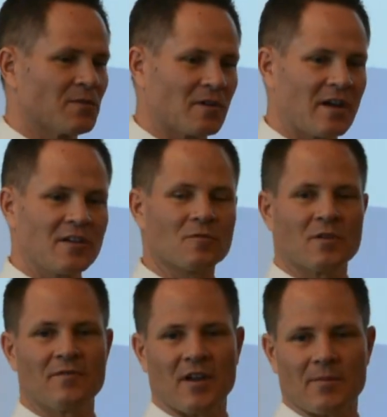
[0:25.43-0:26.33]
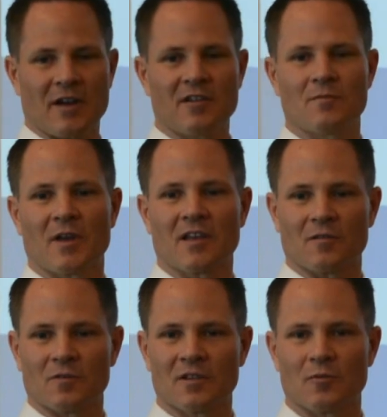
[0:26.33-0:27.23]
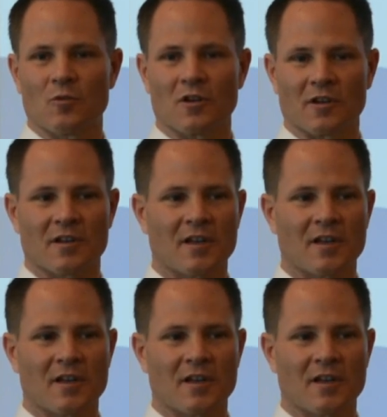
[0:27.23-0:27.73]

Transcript: but how do you revamp? How do you make it really work?